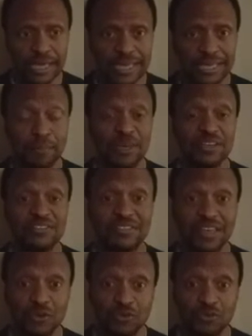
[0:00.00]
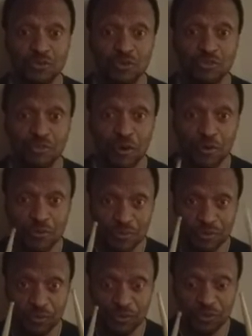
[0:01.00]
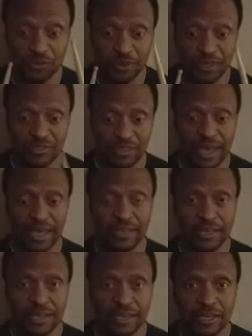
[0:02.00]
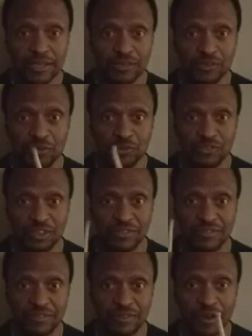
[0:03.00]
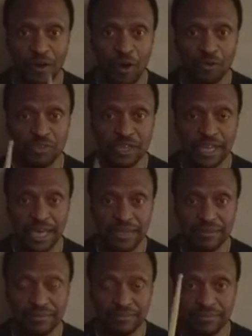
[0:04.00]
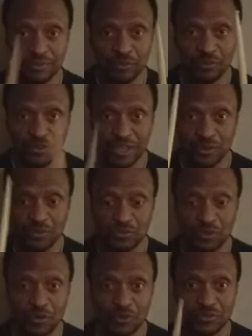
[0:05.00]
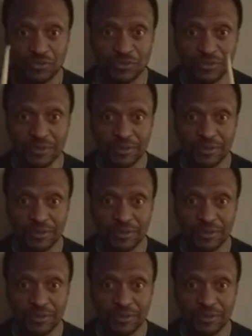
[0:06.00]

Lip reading: can be a single stroke roll, which means that you just alternate through single strokes or